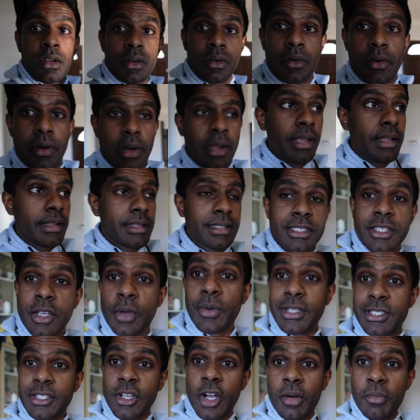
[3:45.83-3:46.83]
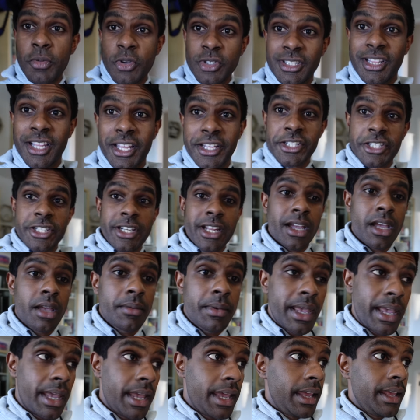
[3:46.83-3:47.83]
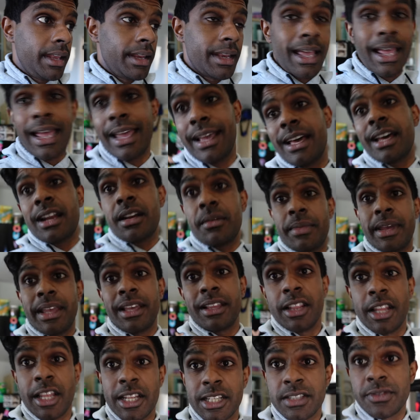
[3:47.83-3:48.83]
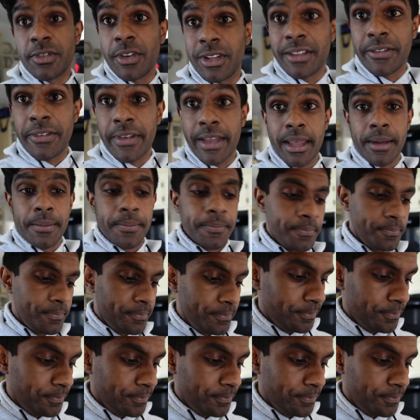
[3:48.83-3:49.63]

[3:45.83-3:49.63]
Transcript: All right, so it's almost lunchtime and I gotta make lunch for the fam.